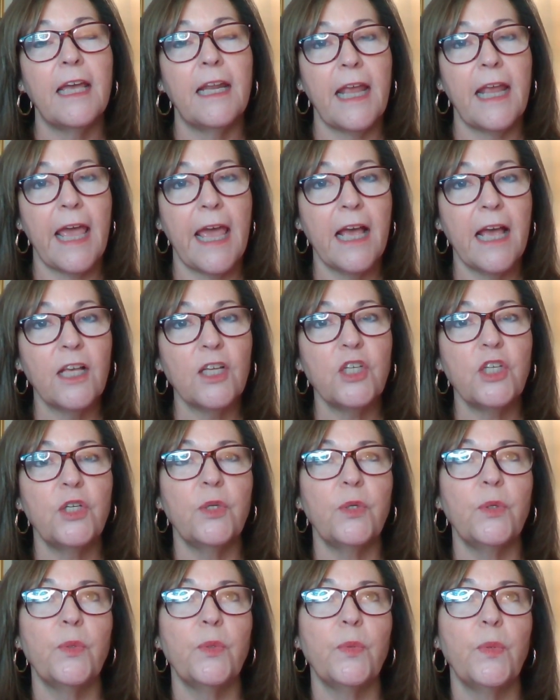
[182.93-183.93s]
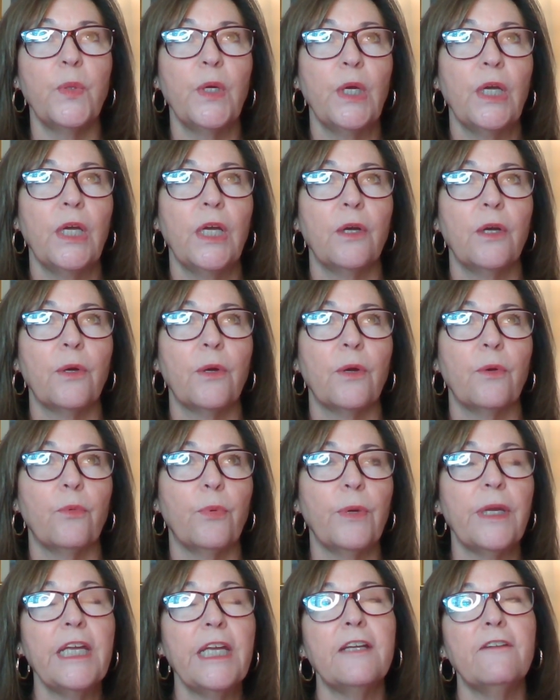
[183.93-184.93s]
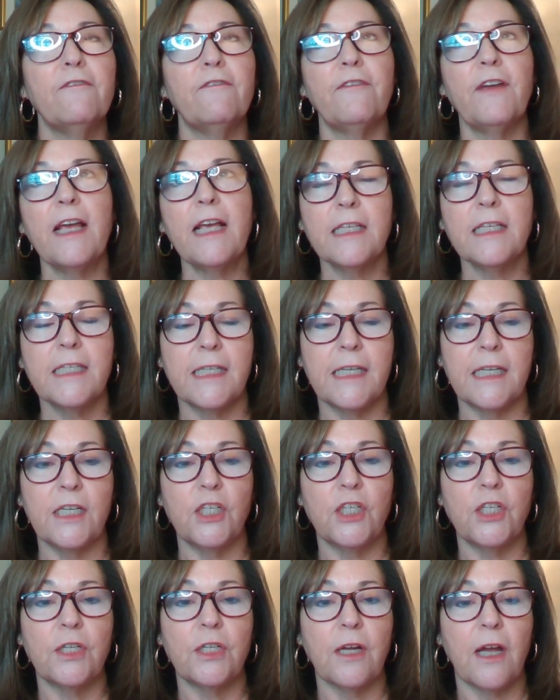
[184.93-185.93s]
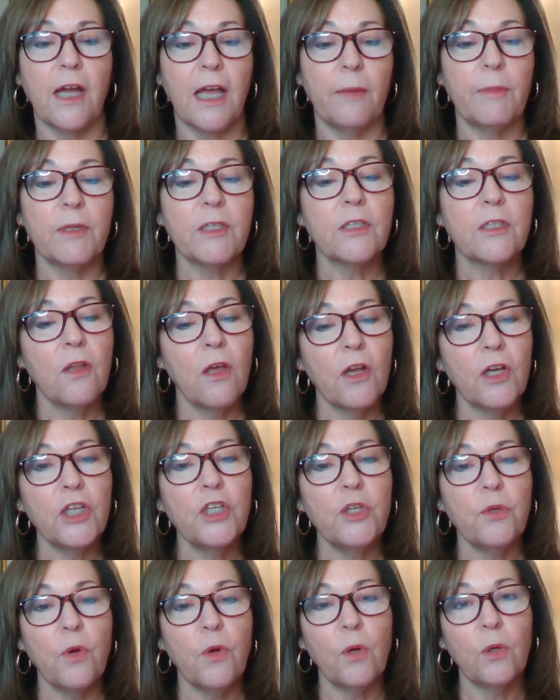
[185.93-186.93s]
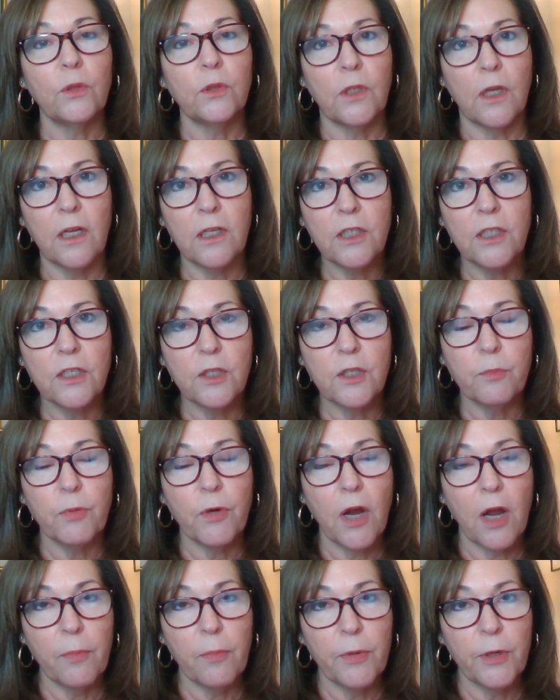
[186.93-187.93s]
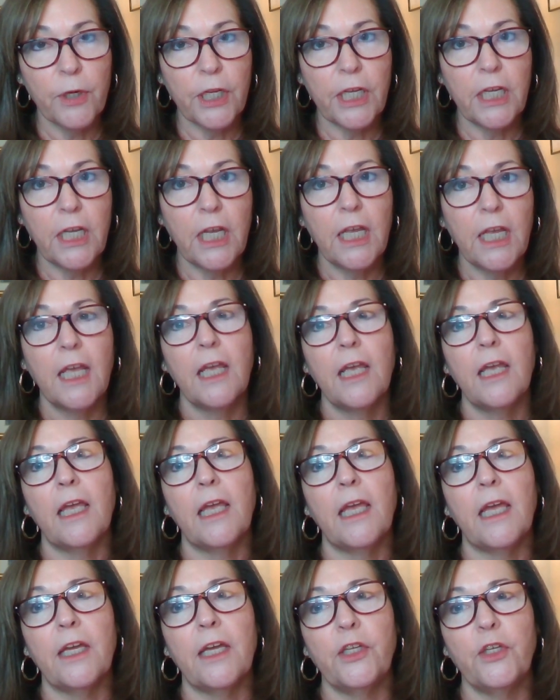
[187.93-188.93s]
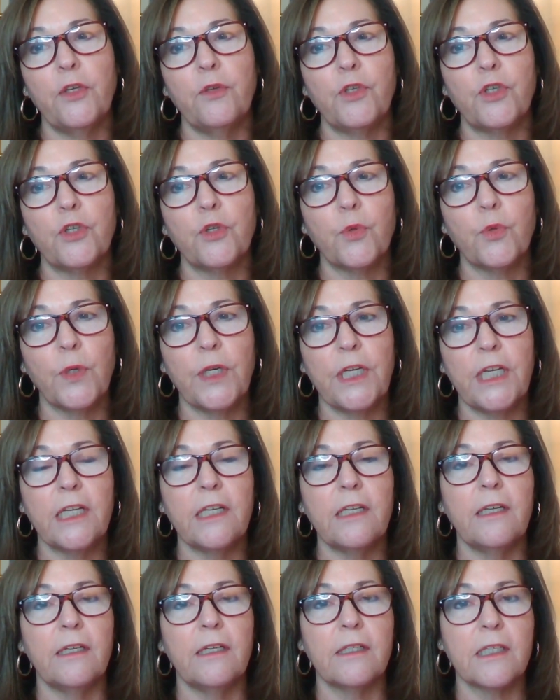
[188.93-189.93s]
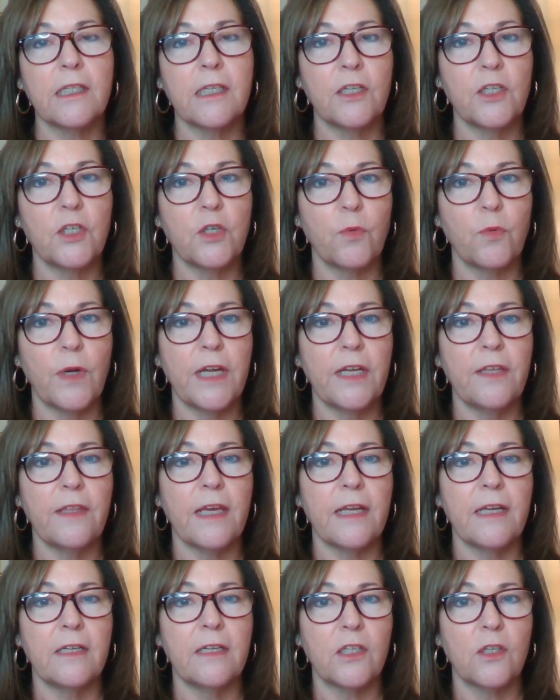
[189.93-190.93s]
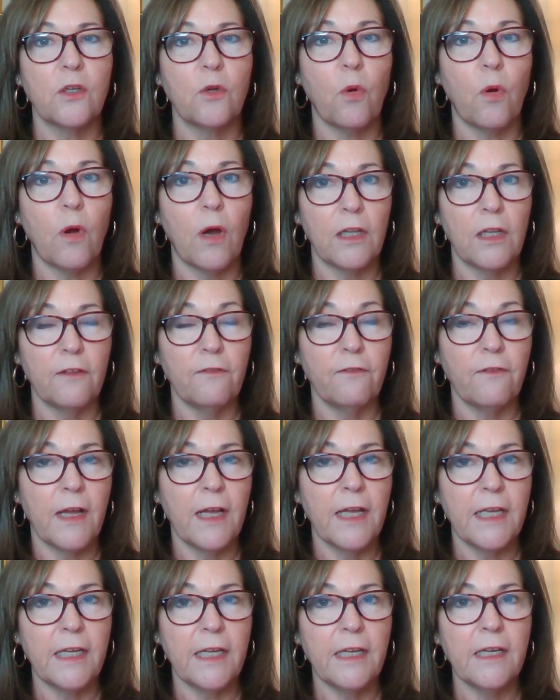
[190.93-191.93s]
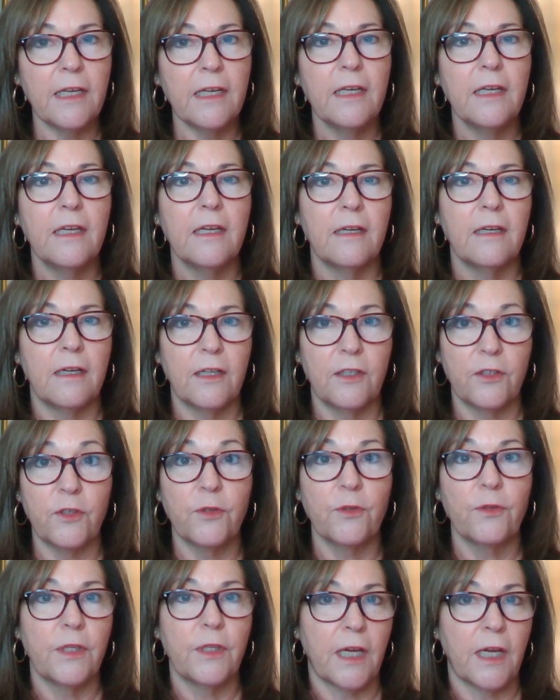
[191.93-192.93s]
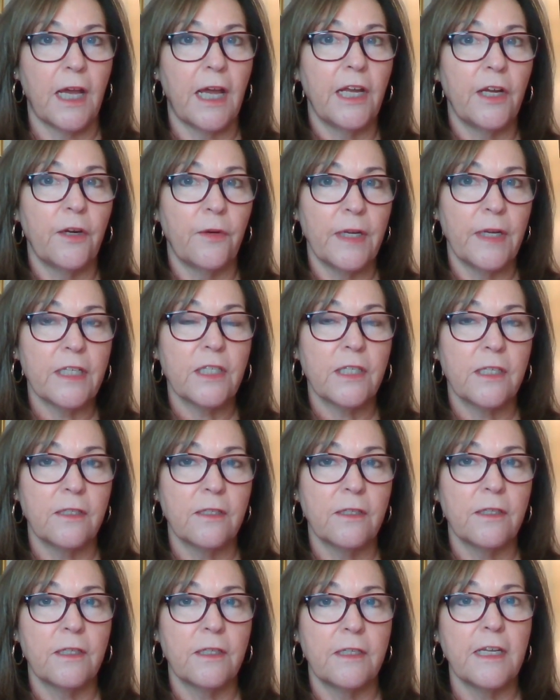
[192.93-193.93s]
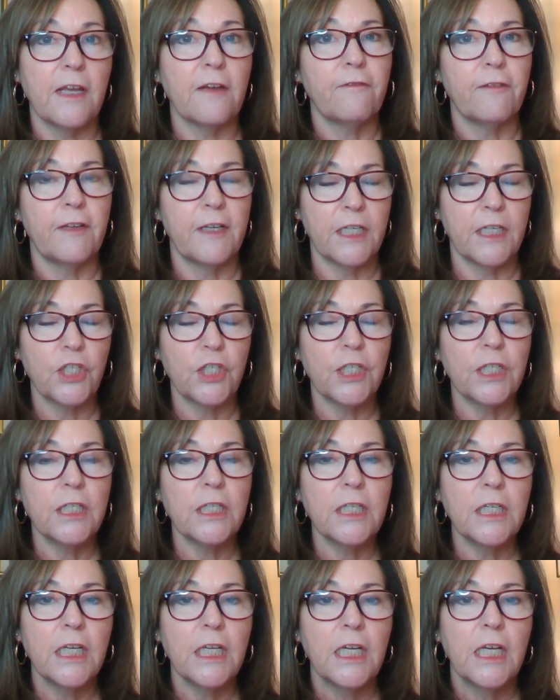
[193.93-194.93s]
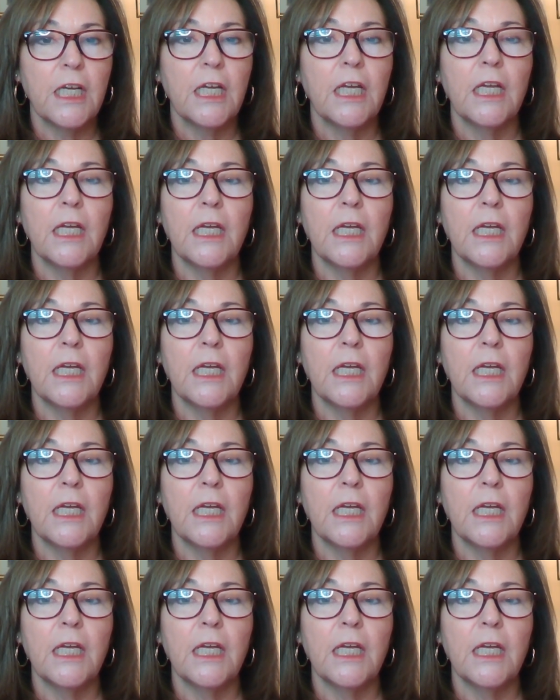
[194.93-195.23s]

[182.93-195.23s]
And as you reinvest each time, as long as you hold on to the property and you treat it in such a way that it's qualifying under the IRS's definition,